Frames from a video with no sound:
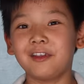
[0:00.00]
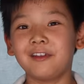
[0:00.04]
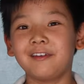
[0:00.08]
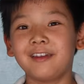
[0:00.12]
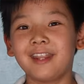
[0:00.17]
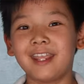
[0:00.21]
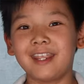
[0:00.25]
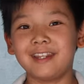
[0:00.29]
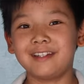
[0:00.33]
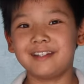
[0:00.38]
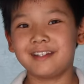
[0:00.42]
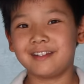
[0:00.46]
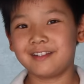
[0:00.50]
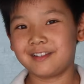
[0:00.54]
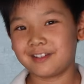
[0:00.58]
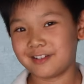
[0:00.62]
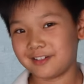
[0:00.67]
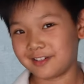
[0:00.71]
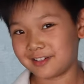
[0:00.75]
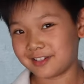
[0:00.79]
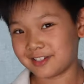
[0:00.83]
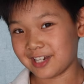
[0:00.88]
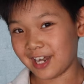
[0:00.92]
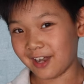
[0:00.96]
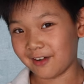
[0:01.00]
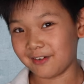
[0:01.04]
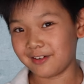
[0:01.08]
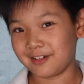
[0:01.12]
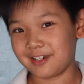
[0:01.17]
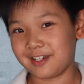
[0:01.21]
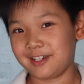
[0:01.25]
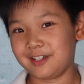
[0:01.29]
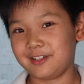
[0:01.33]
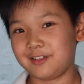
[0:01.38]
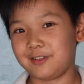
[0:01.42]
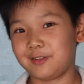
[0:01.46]
donated to
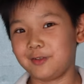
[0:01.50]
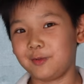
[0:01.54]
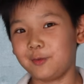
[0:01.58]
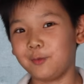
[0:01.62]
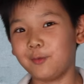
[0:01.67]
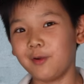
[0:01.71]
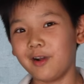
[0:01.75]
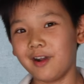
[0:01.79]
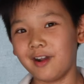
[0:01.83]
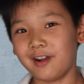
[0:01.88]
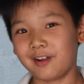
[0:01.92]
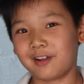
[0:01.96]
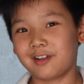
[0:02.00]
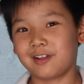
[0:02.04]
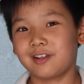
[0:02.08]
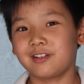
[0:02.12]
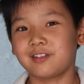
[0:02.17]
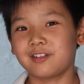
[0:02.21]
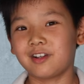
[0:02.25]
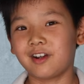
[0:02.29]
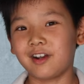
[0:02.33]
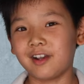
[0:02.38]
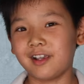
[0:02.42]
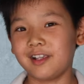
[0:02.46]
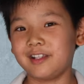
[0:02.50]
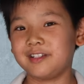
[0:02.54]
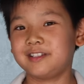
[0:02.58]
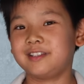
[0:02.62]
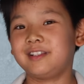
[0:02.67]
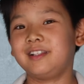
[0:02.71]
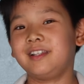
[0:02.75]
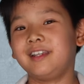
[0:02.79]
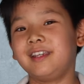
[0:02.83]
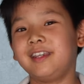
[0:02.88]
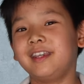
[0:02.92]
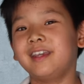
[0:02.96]
charities who work
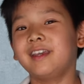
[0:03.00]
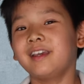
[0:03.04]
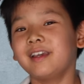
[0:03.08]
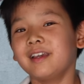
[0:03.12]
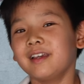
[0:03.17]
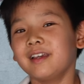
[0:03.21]
tirelessly